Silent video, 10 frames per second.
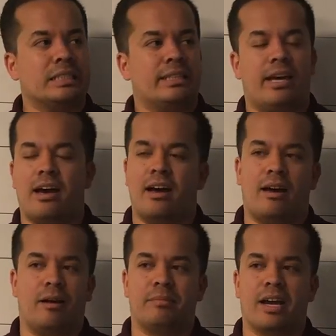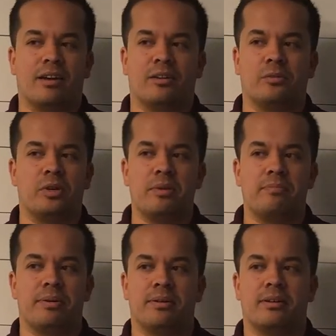nah, I'm not gonna reap
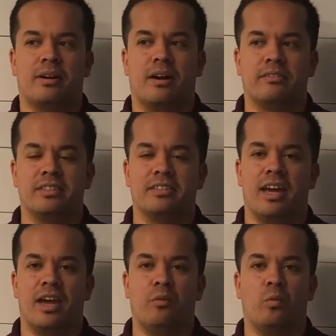uh, today.